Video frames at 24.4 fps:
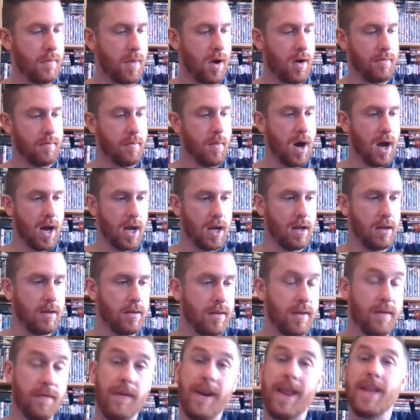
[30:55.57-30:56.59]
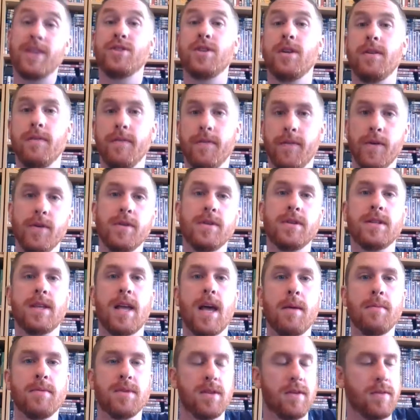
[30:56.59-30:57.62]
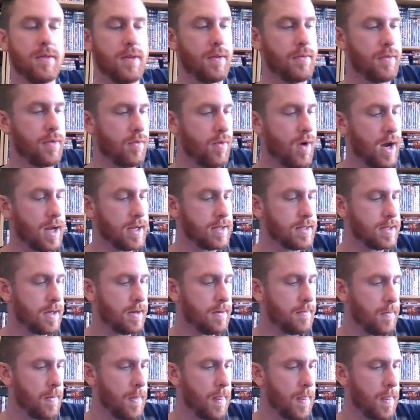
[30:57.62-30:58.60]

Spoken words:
the fledgling footsteps of a writer.